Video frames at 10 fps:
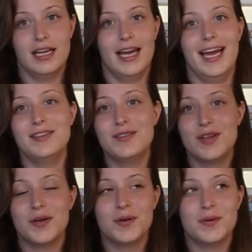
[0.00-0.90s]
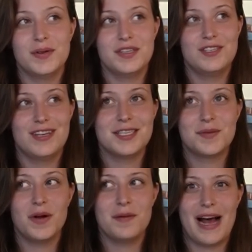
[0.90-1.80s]
And so
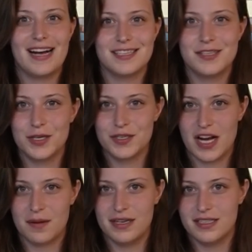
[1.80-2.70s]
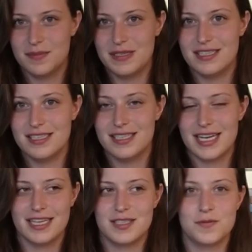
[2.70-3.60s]
just what passes your dominant species
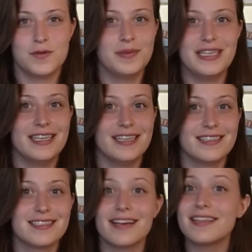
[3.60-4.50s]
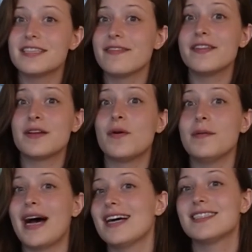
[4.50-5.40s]
test will be slightly different than
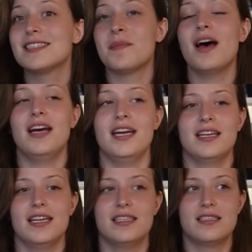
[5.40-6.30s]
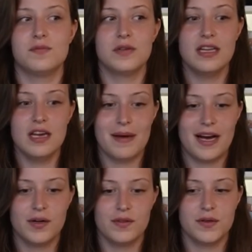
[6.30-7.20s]
what passes mine. It's really
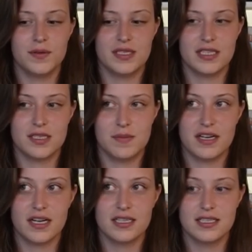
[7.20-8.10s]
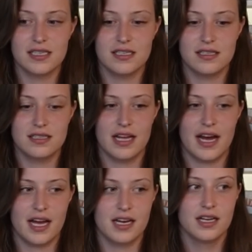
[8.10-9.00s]
about those experiences
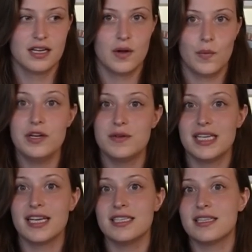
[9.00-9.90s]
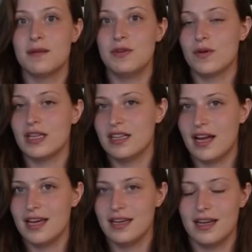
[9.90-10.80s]
that when you dig into them you really
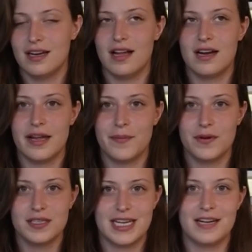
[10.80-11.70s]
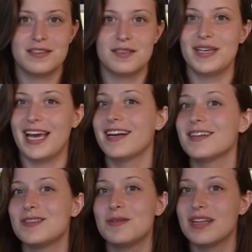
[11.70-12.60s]
like. And a lot of that boils down to the
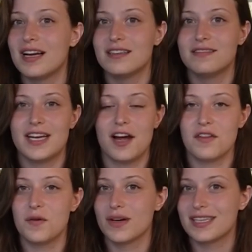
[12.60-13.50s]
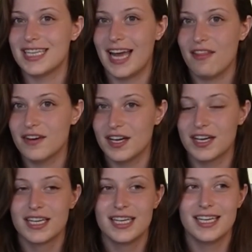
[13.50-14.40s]
mechanics you love and how they work together.